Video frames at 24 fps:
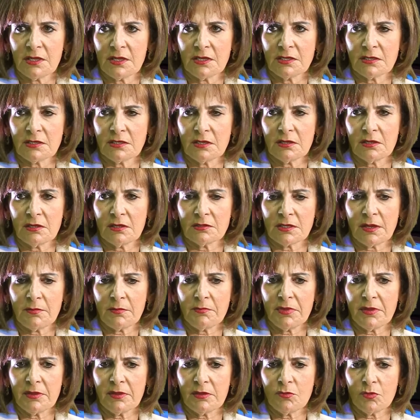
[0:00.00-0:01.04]
and this.
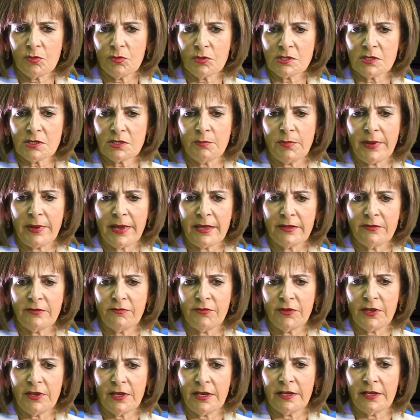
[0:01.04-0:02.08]
It was a
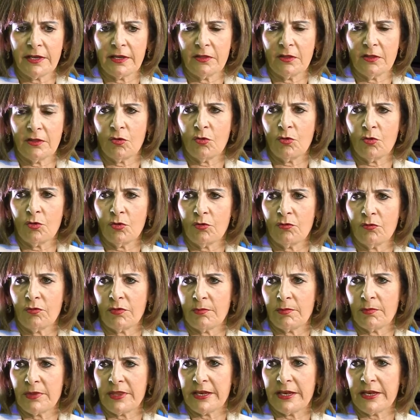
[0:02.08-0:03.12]
bad feeling in the whole
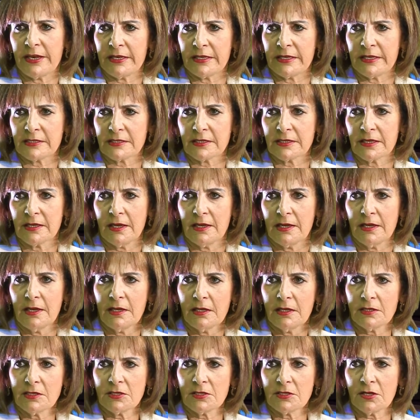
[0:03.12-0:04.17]
of the Middle East.
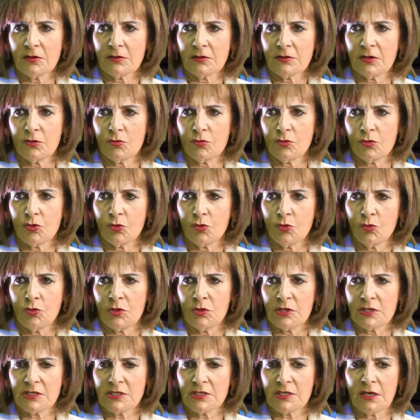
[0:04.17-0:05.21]
It started with
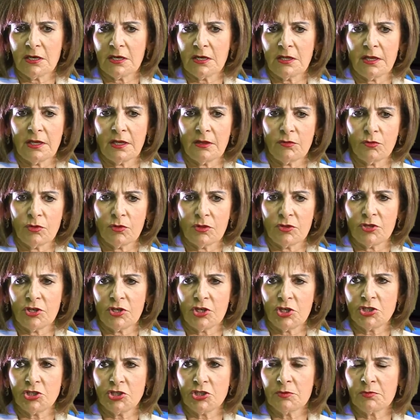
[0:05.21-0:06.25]
Tunisia, then with
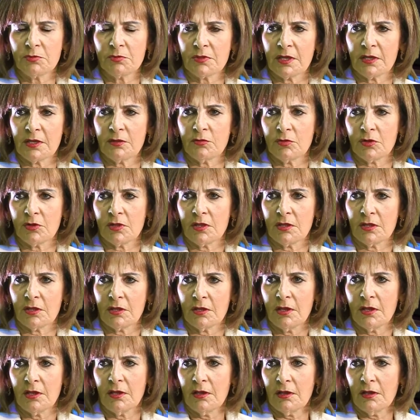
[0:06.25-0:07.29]
Egypt, then with,
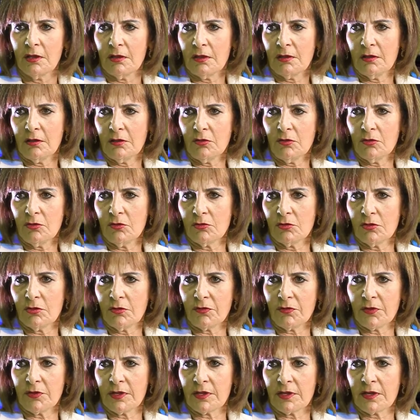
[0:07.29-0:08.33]

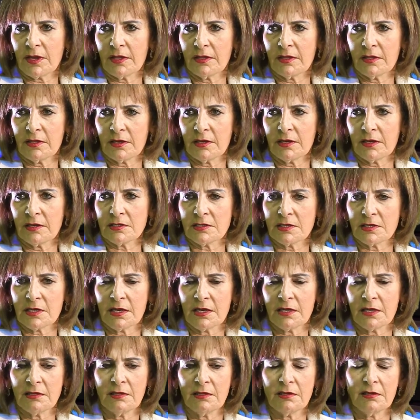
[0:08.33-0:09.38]
different countries,
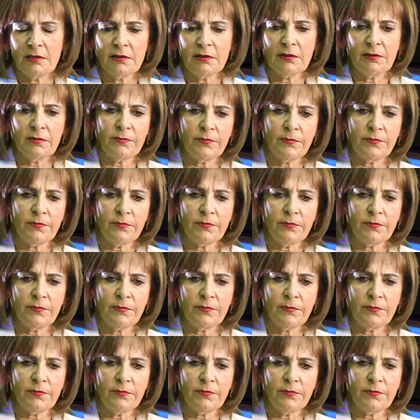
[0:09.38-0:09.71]
and...